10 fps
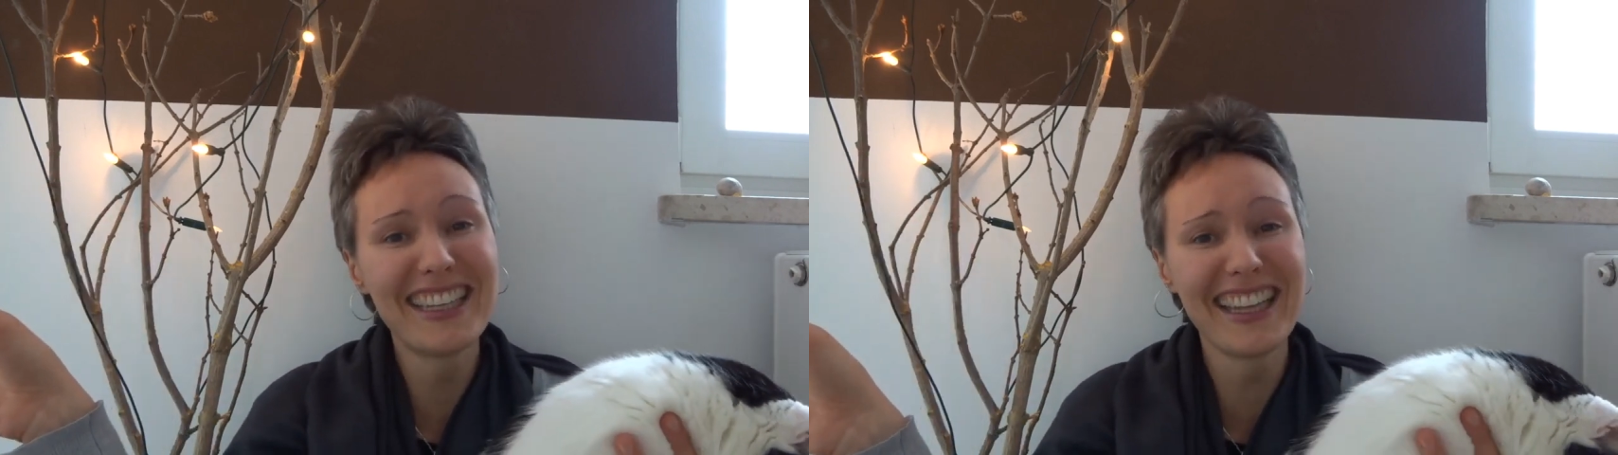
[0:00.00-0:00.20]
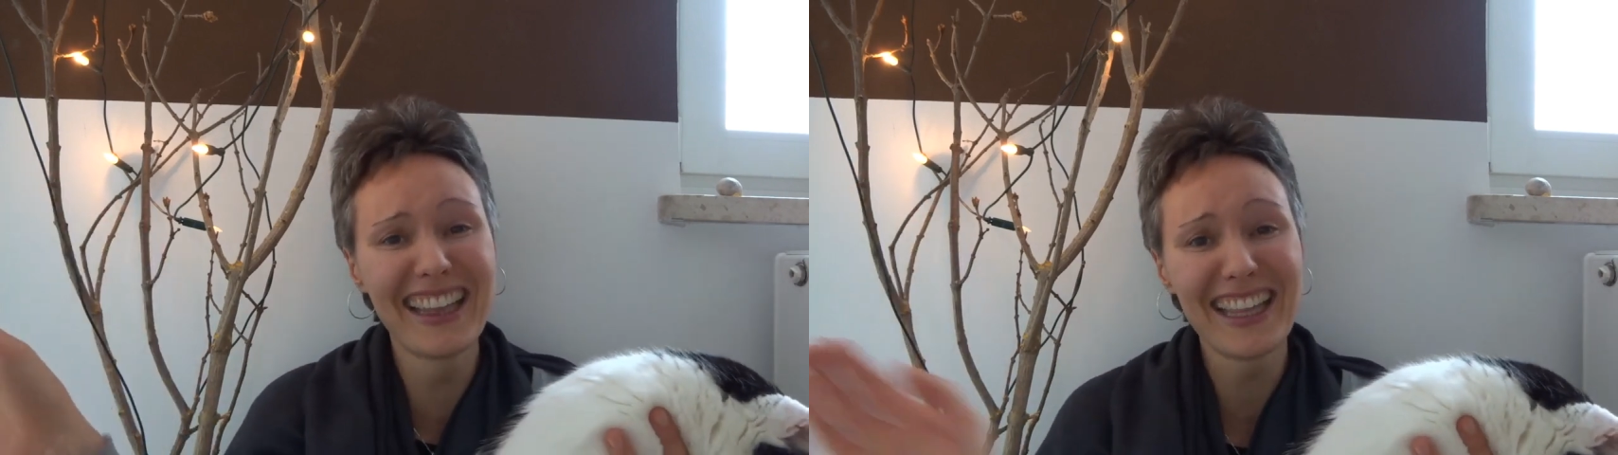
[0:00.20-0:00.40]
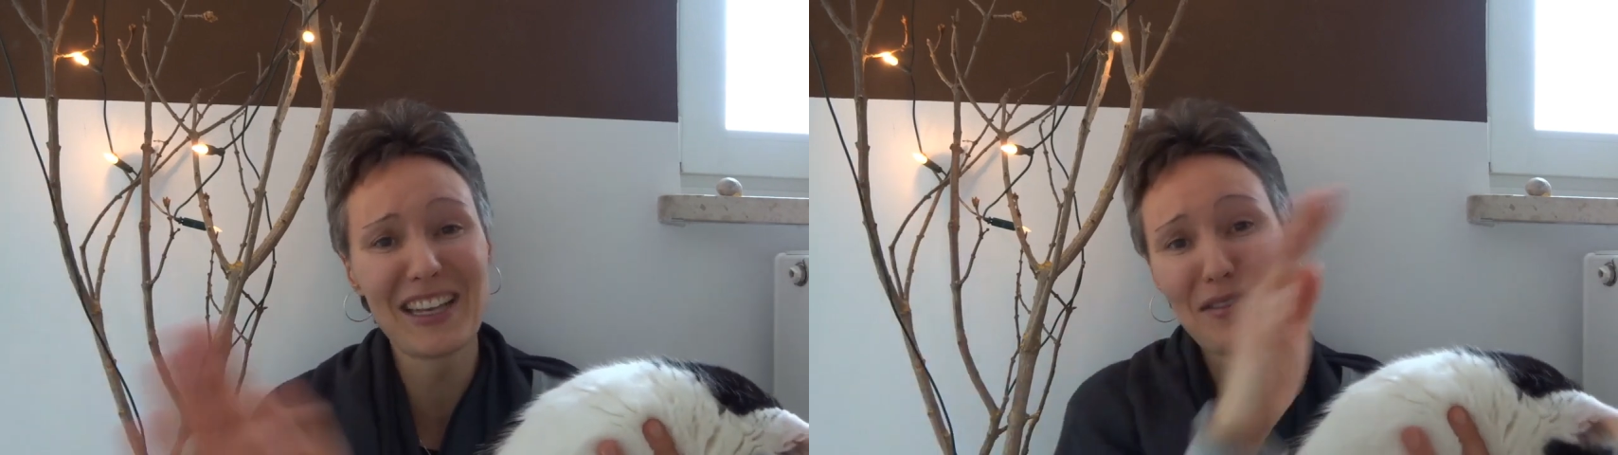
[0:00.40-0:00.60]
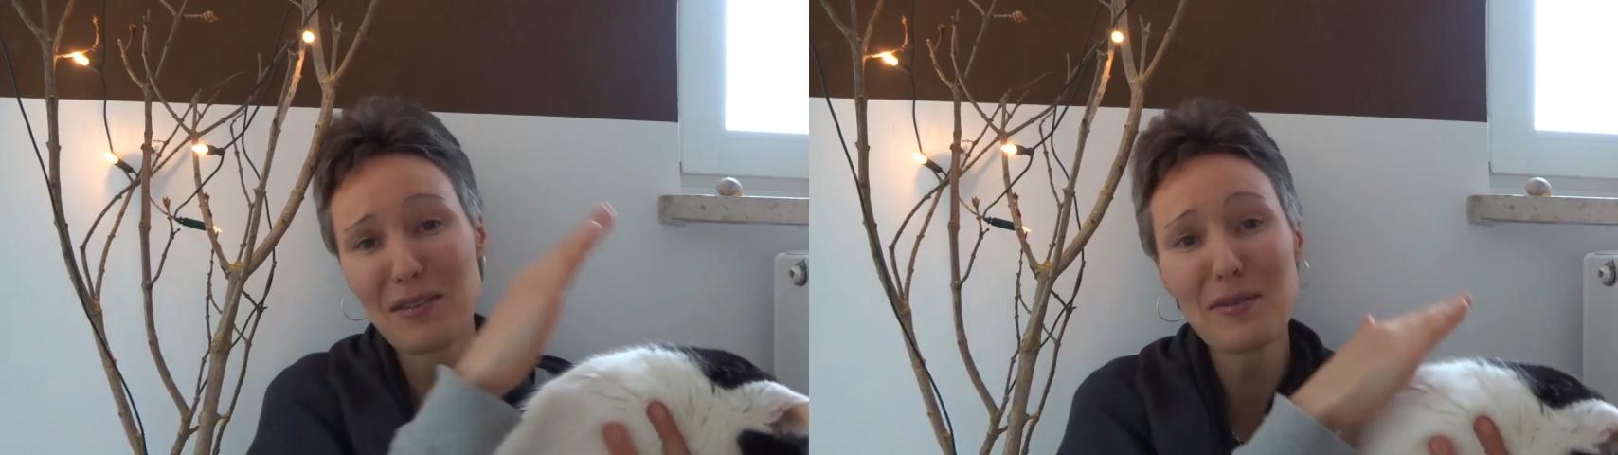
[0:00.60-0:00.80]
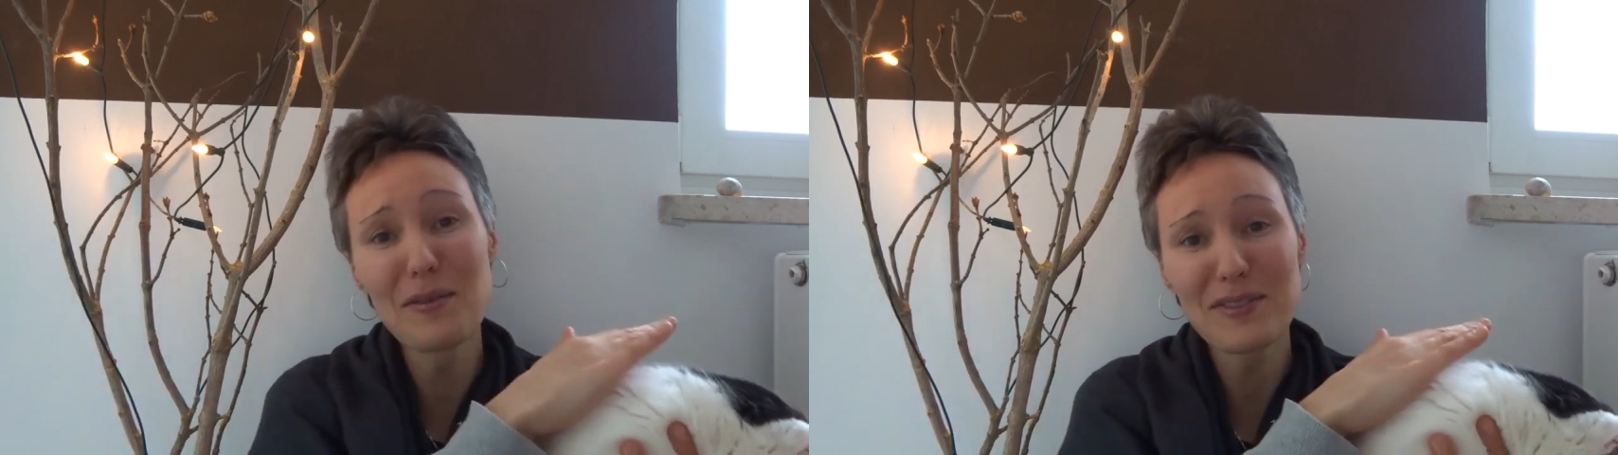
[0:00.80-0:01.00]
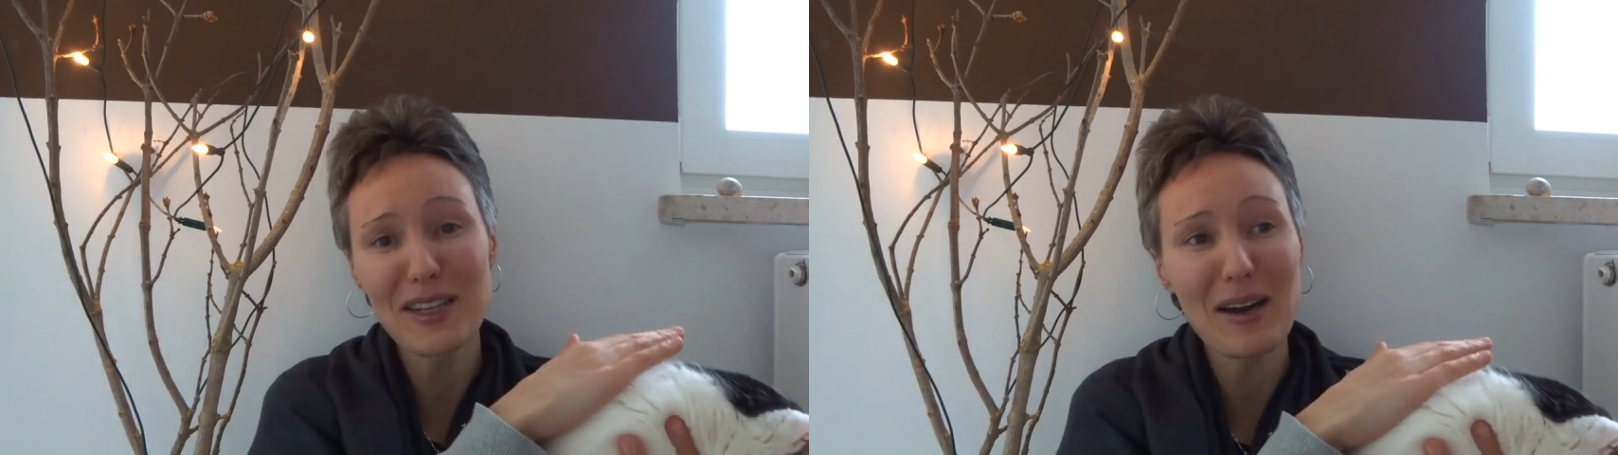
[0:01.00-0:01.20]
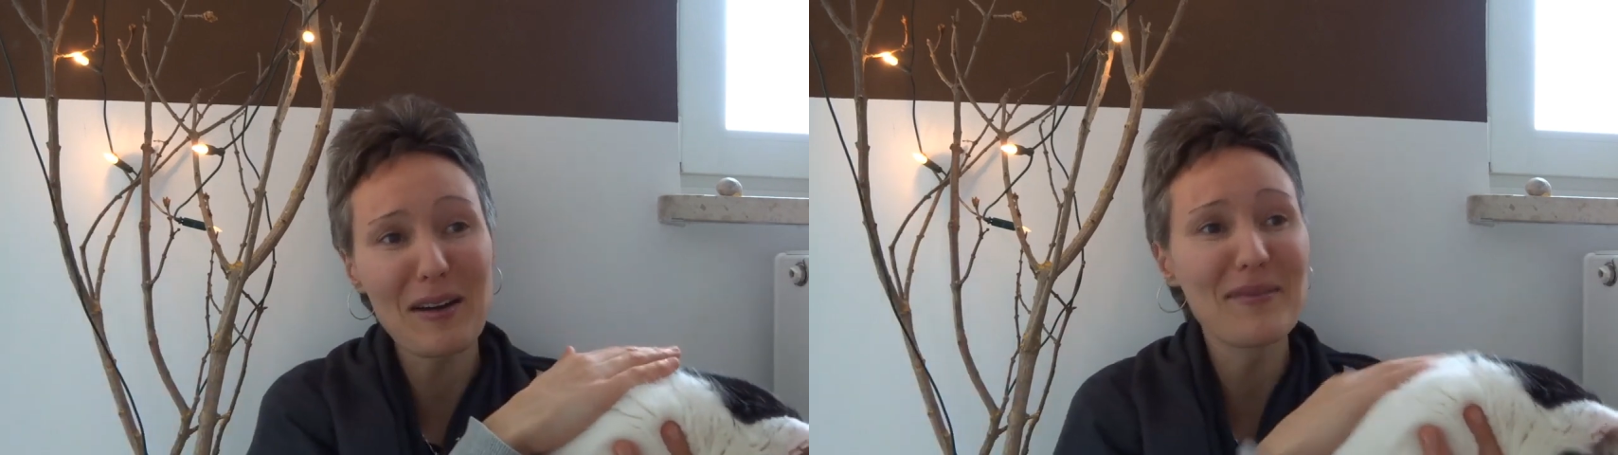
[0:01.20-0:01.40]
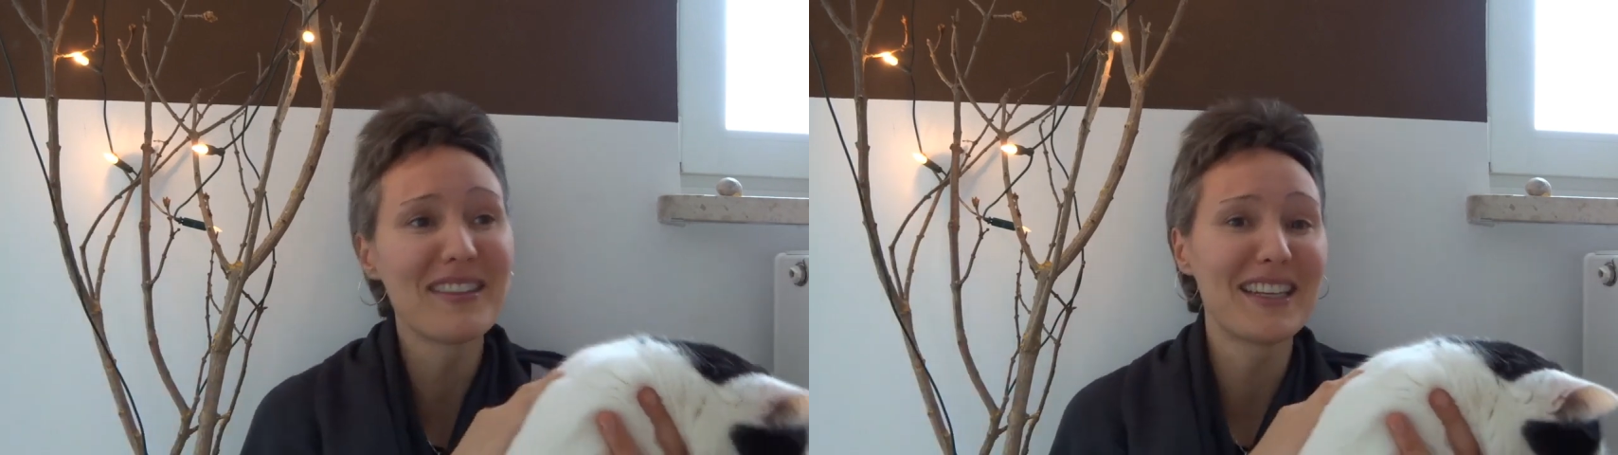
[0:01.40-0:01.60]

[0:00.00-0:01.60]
then on a rooftop,